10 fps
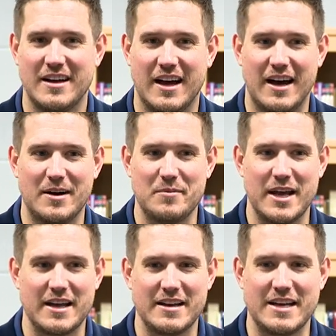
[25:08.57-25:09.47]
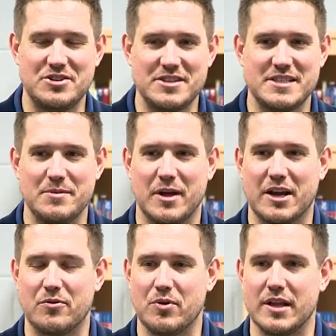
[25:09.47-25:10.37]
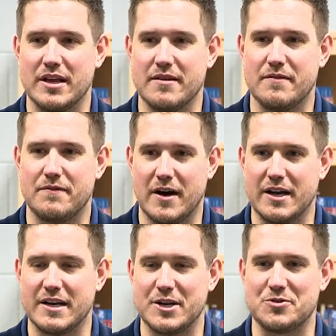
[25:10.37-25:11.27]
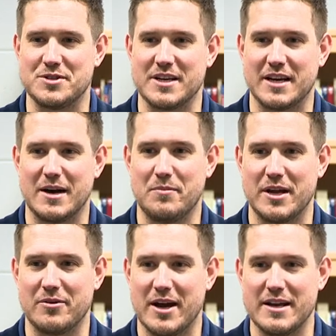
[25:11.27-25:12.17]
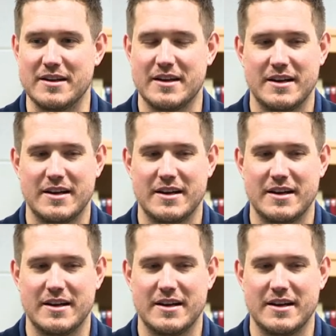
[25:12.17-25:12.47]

Um, and it just seemed like a really fun and interesting company, right?